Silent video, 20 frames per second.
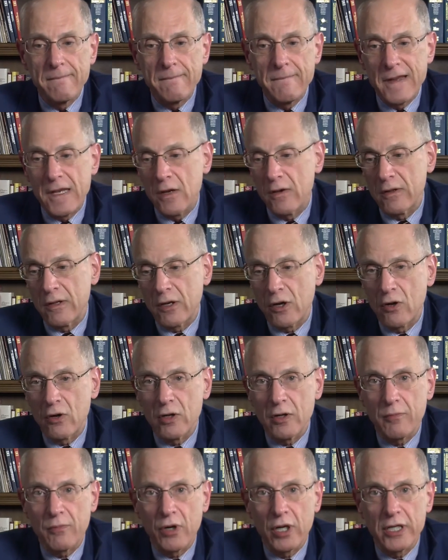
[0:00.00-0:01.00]
We know the
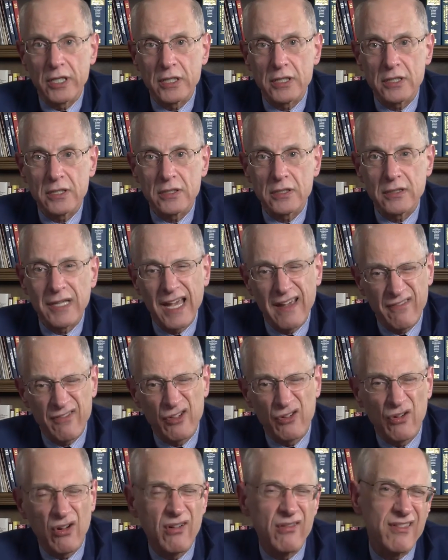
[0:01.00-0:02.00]
current price,
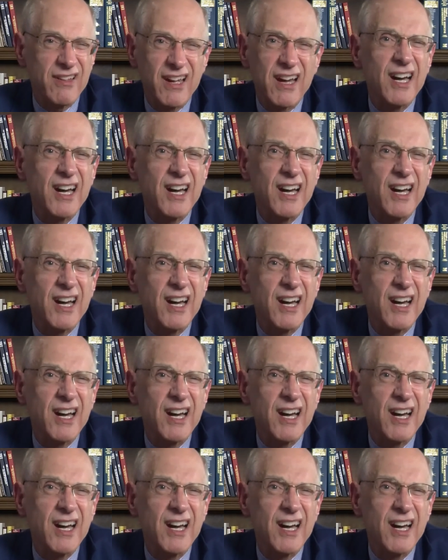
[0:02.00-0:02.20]
after all the